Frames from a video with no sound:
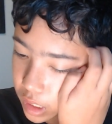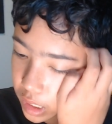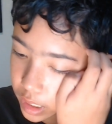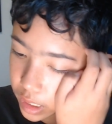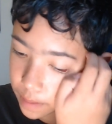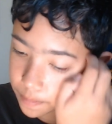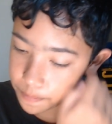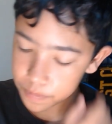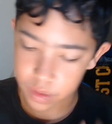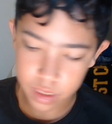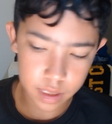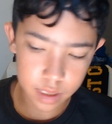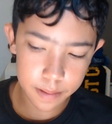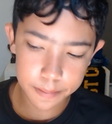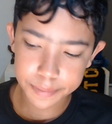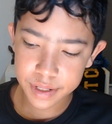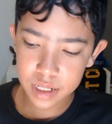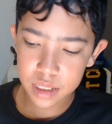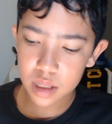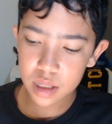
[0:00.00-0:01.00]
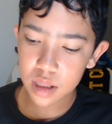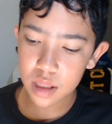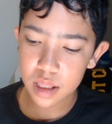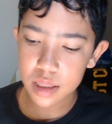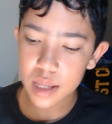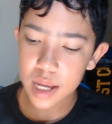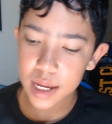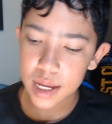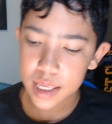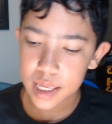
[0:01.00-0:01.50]
But other
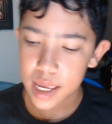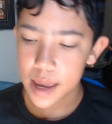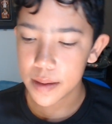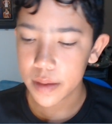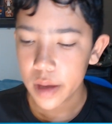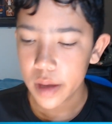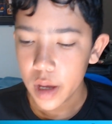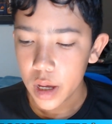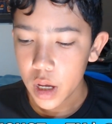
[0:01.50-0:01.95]
than that, yeah,